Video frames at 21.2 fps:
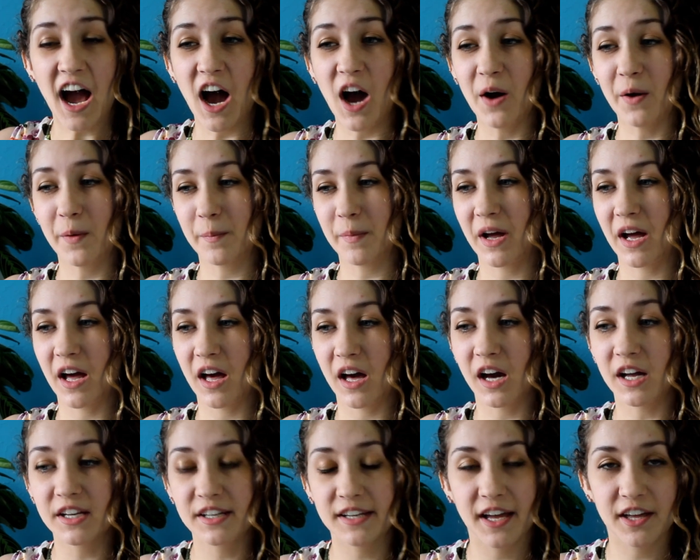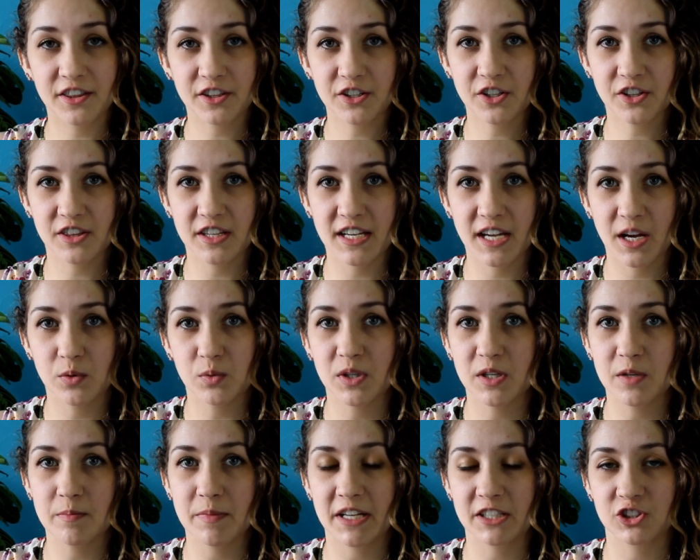Another thing I
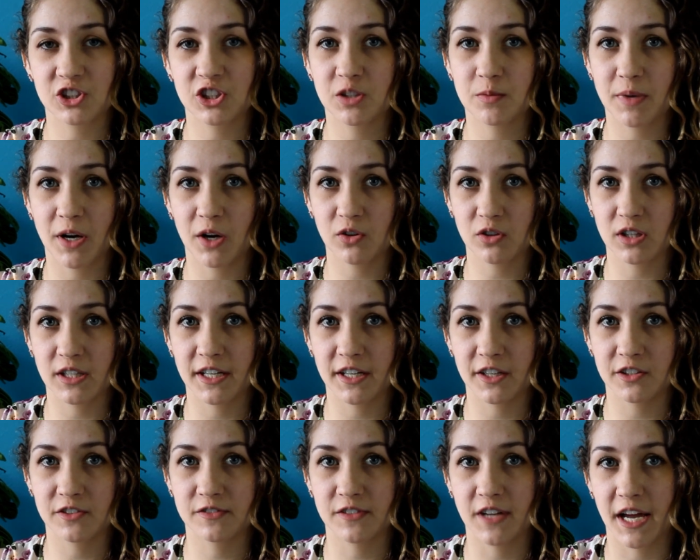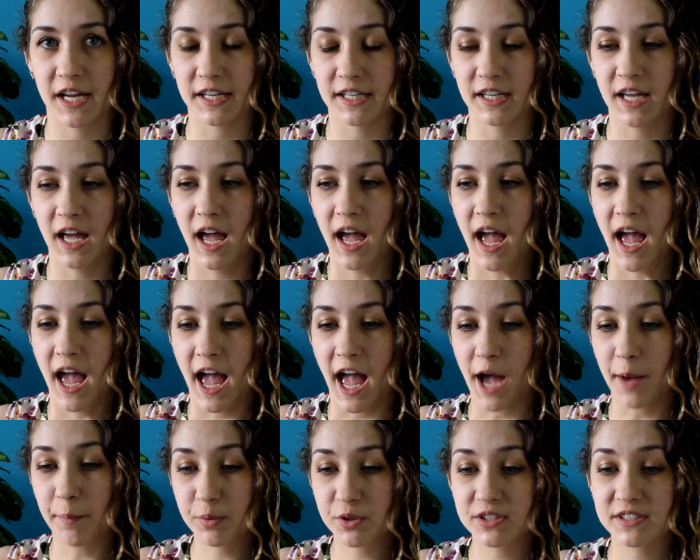want to mention about clarifying,
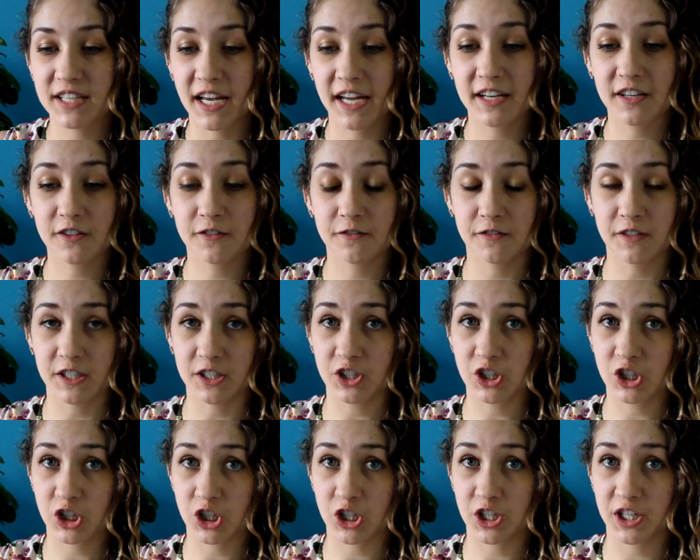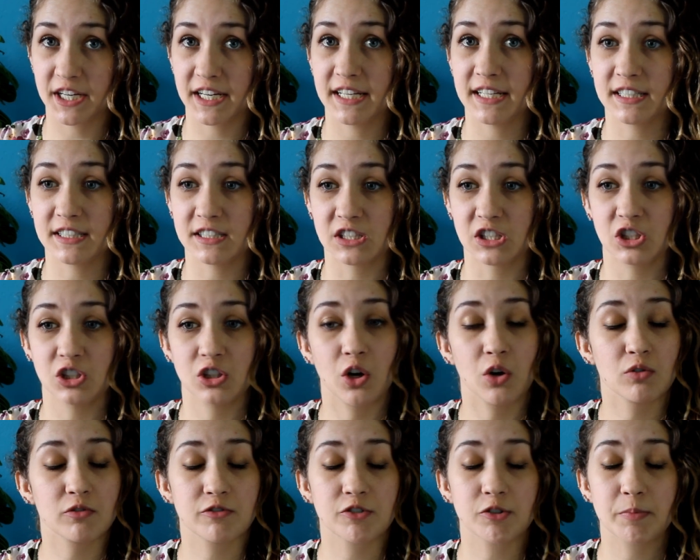apple cider vinegar is
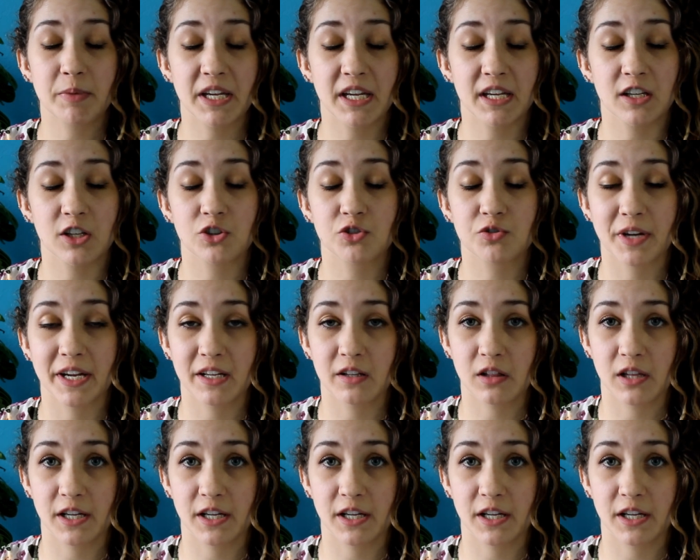known for being a great